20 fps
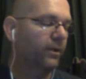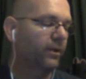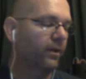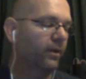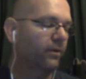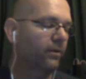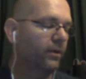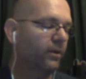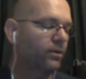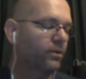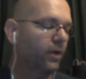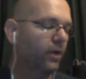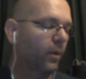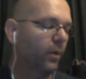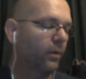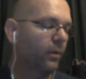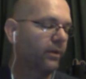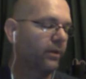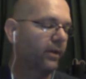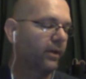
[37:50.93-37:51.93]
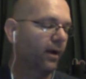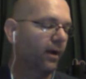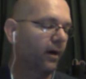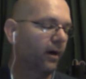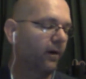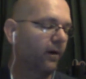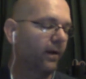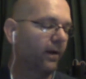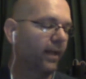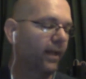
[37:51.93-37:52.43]
you start with the
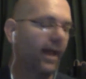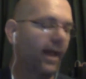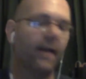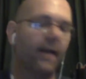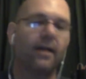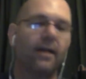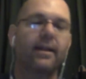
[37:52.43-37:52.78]
Ehrlich add-on.